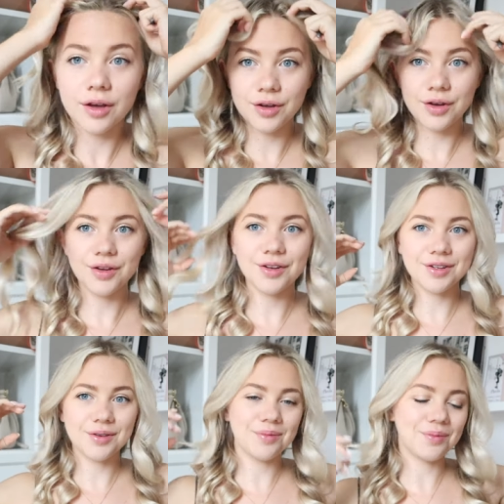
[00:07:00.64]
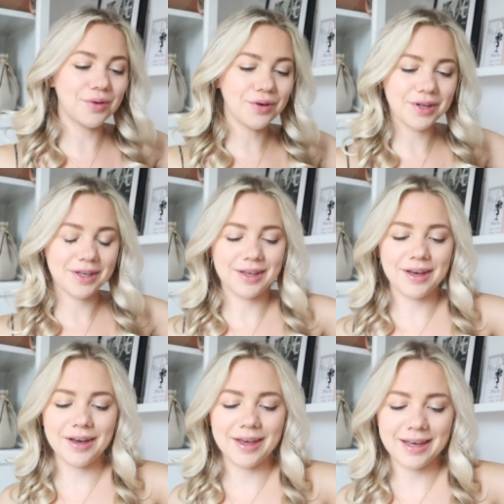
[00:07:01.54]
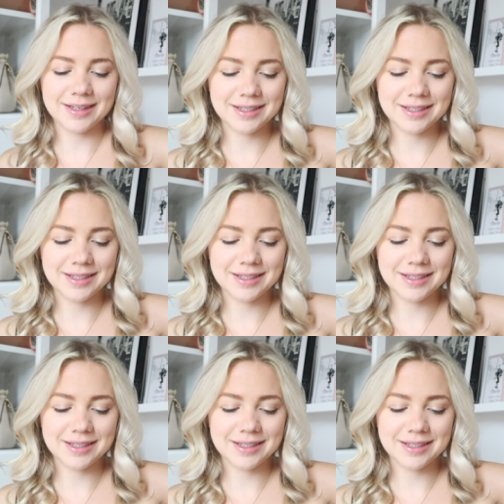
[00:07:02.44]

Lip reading: Good morning. Okay,